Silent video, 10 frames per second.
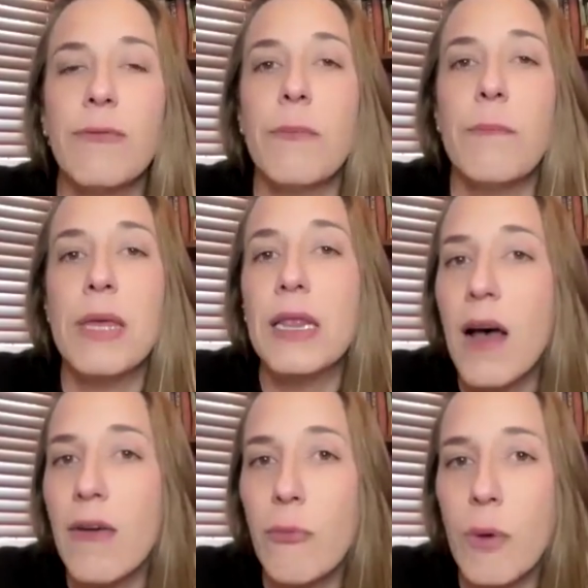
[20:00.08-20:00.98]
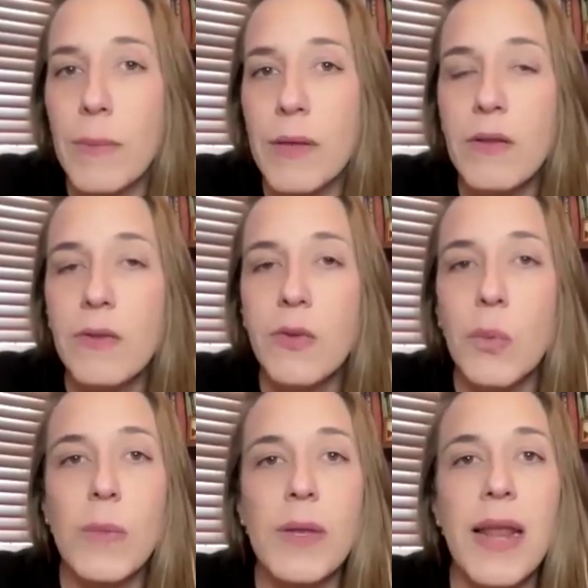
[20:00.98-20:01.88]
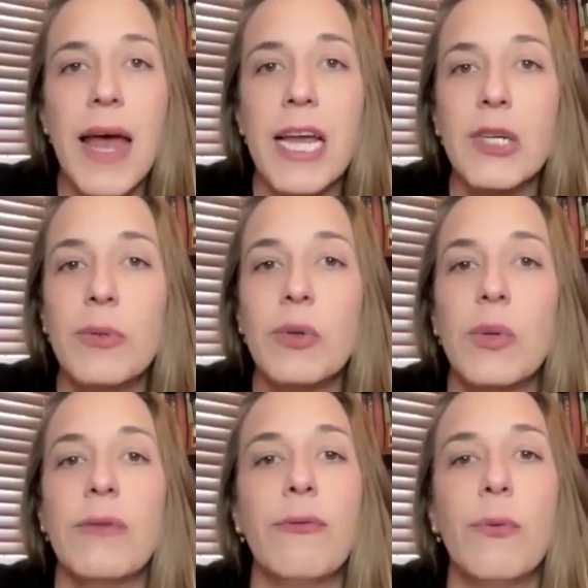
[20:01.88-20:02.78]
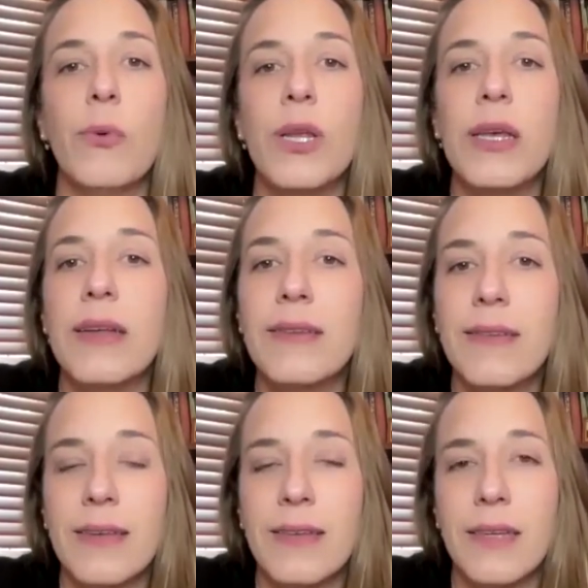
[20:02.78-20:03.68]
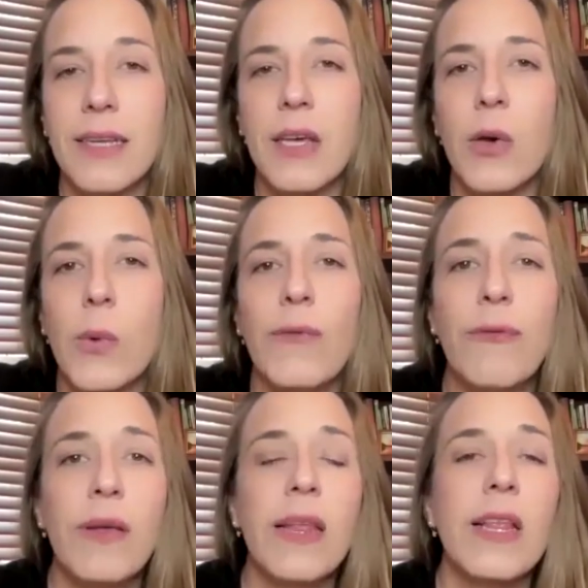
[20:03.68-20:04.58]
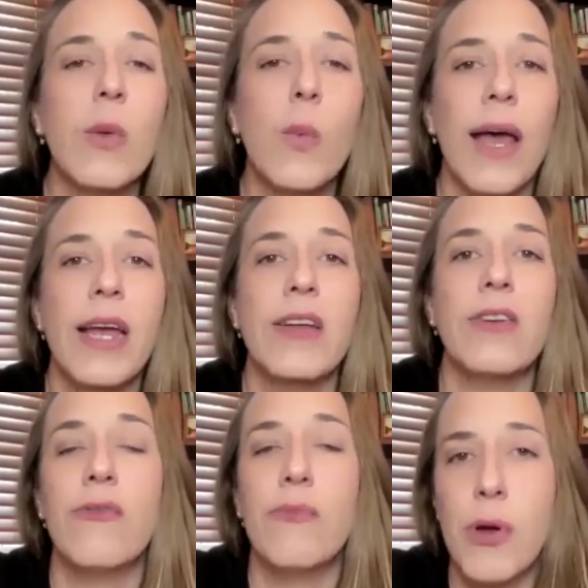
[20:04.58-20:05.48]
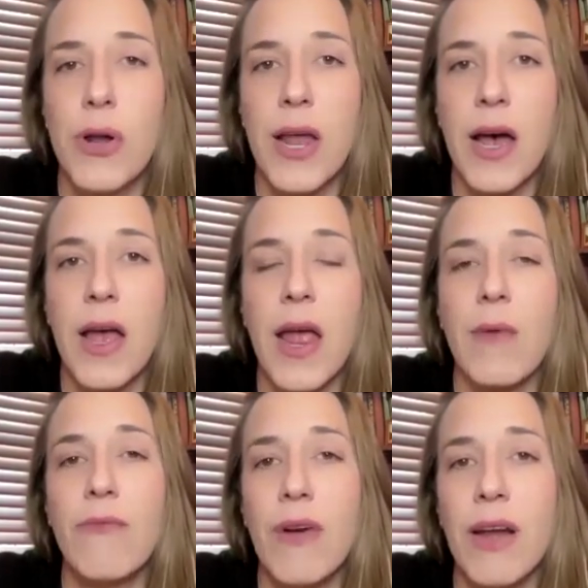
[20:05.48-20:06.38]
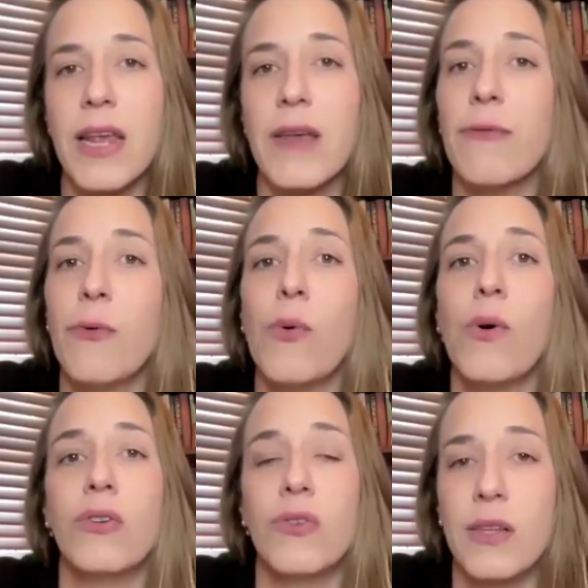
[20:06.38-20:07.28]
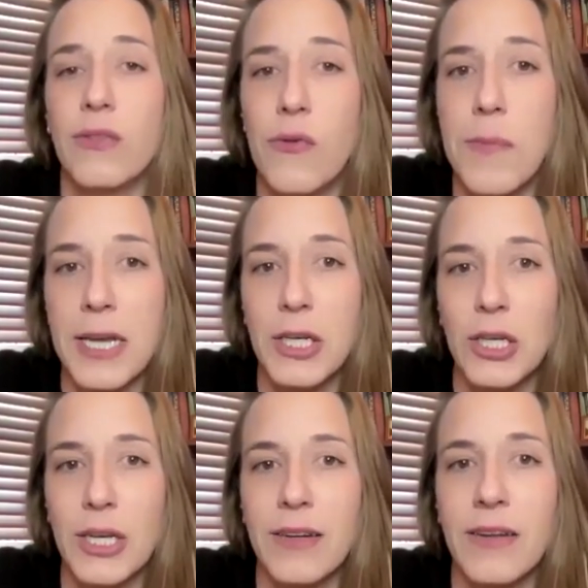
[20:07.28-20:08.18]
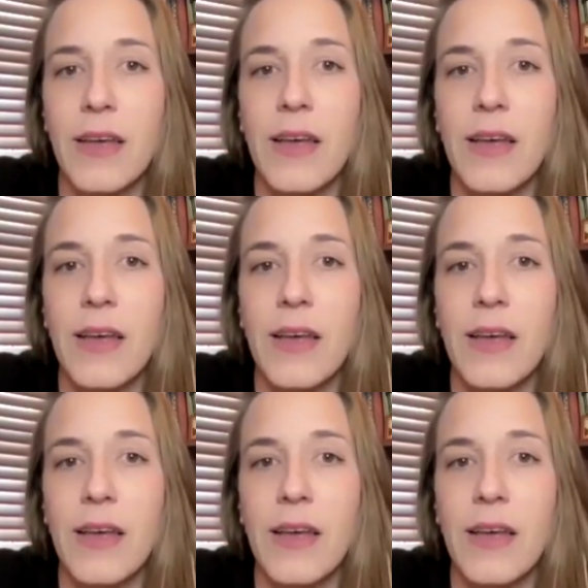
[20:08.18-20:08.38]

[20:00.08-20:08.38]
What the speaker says: for midlife women, so women aged between 40 and 60 who are feeling the weight of burnout and ready for transformation.